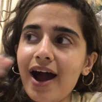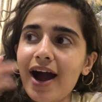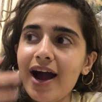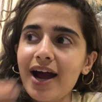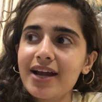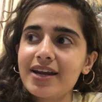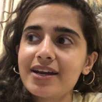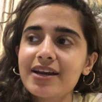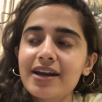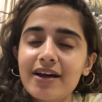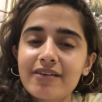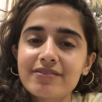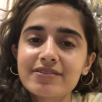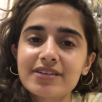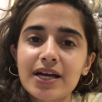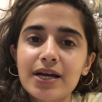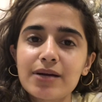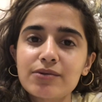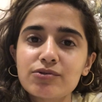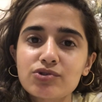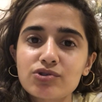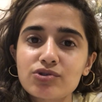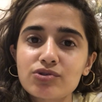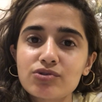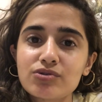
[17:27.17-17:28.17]
I didn't have
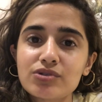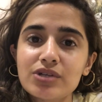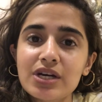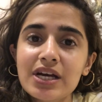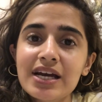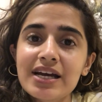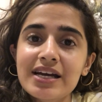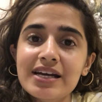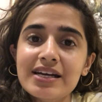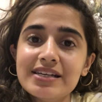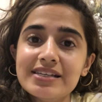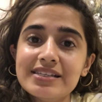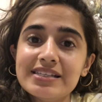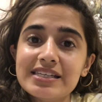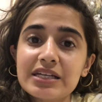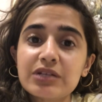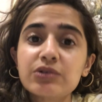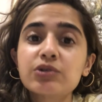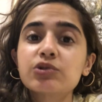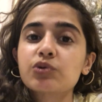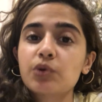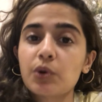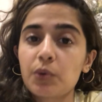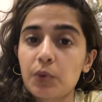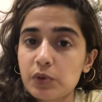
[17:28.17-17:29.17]
time to
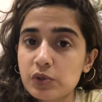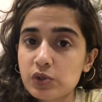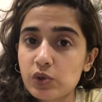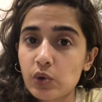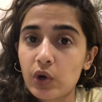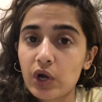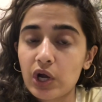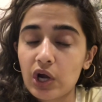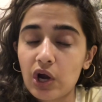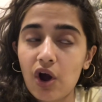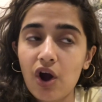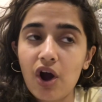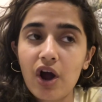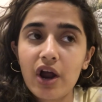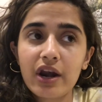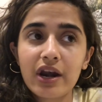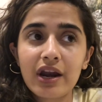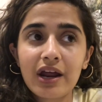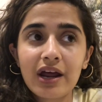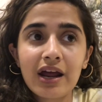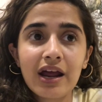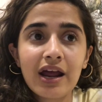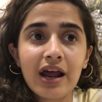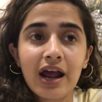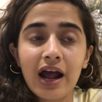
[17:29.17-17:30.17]
deal with what was going on.